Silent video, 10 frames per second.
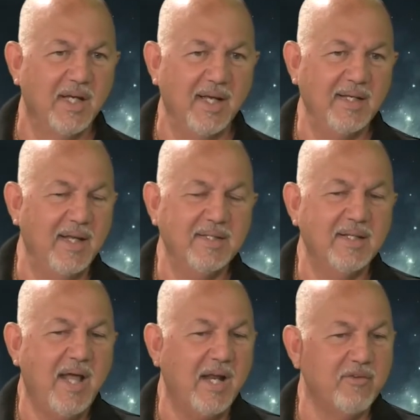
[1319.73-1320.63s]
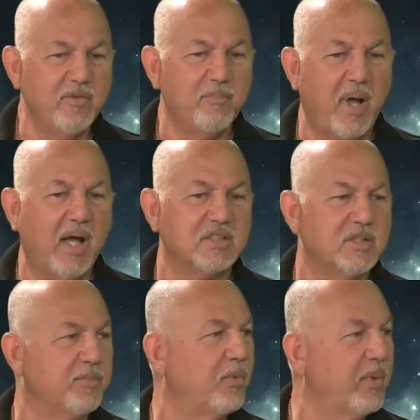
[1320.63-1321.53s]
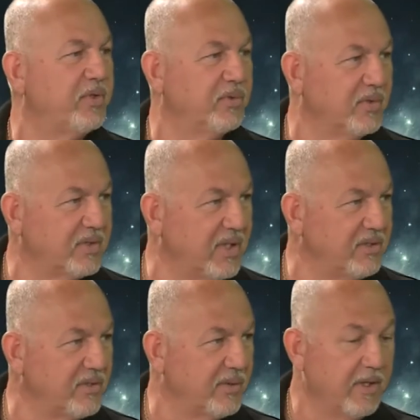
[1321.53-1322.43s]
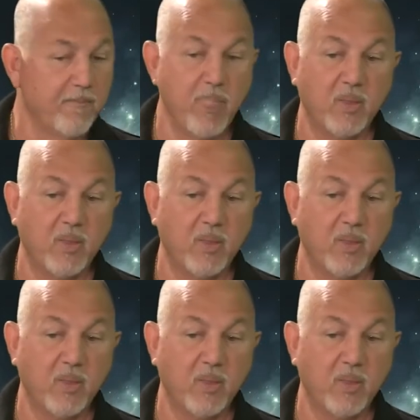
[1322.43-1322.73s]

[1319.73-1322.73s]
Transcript: and, and they're not even possible when you looked right. into it.